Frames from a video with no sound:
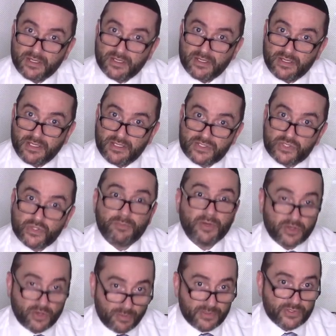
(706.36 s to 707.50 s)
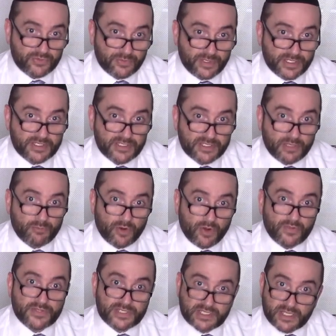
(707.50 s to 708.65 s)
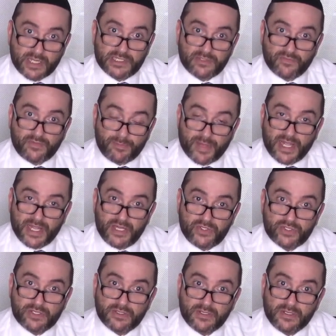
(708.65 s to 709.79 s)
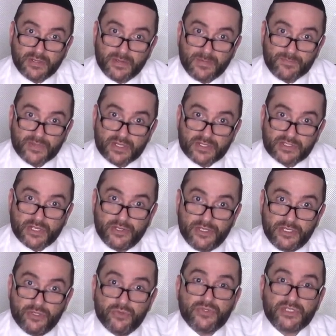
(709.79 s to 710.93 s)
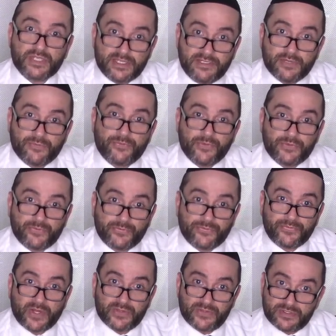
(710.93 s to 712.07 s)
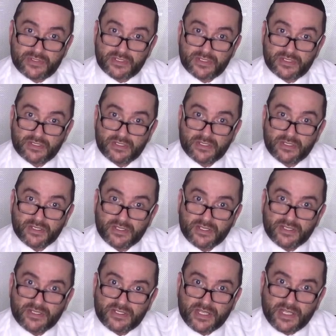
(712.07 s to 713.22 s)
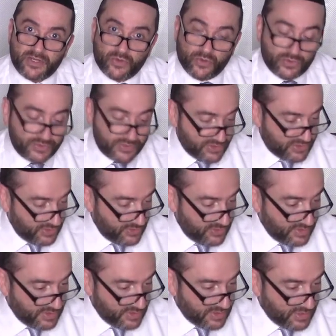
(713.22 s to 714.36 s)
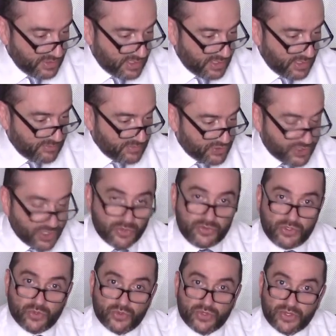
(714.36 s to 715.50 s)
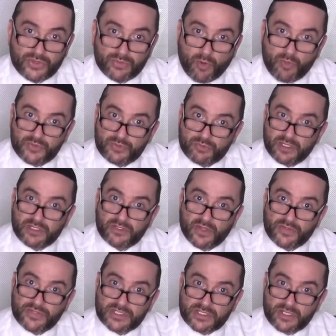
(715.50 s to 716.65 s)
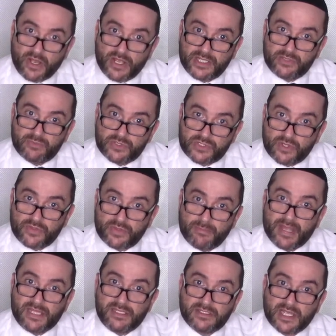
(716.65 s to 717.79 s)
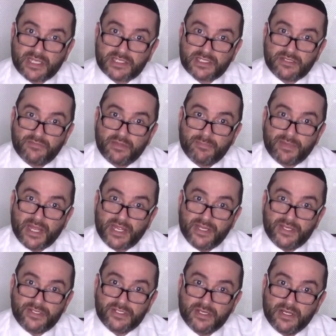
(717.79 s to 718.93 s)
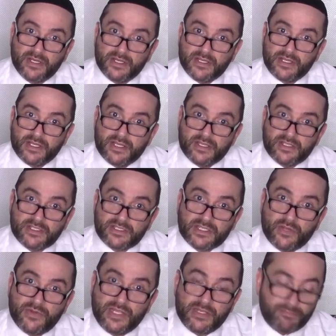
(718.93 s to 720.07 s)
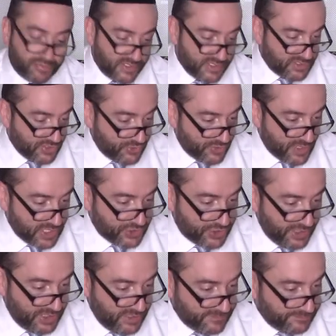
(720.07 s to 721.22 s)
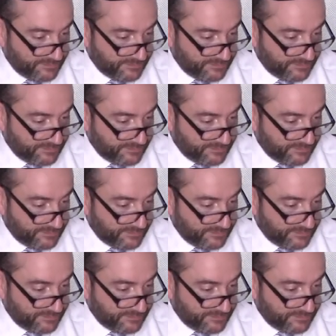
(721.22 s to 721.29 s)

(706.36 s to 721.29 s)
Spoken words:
the super commentaries that were on the side of the page. So he used a different font in order to show you that what was written on the side was not the main text of the page. So he printed Rashi